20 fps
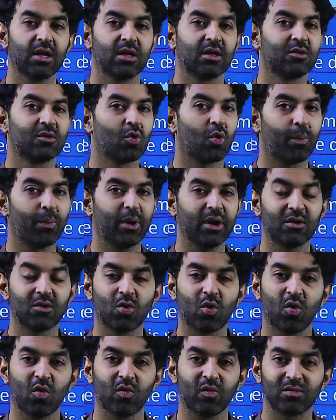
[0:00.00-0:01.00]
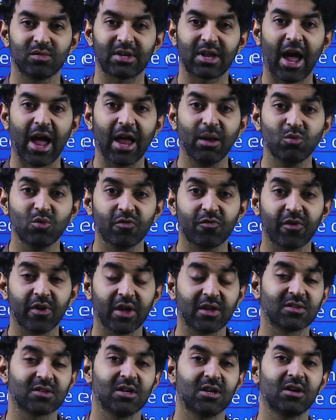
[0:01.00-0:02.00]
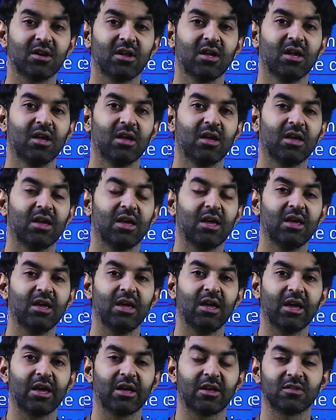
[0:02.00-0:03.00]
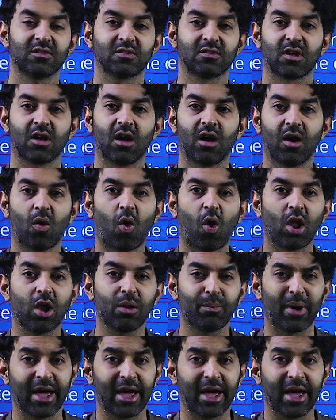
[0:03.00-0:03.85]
no time to fix it, he is all by